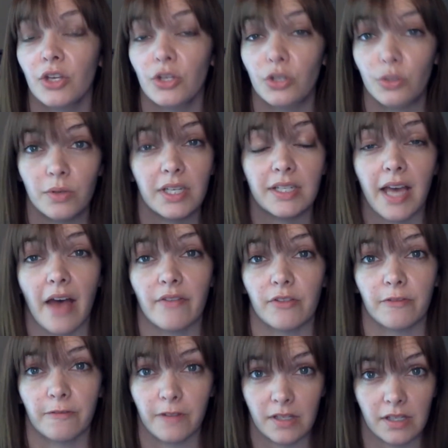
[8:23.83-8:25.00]
You need to have it
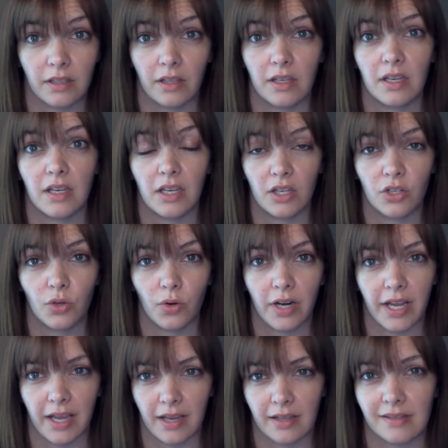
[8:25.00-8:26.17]
physically in your
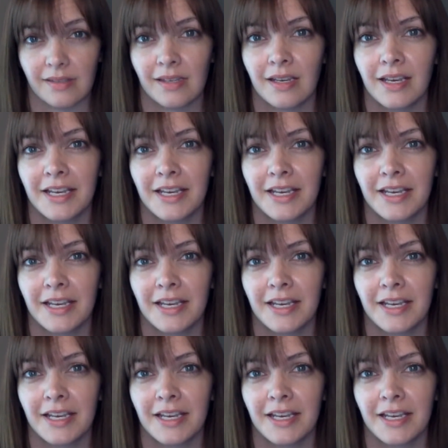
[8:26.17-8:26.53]
hands.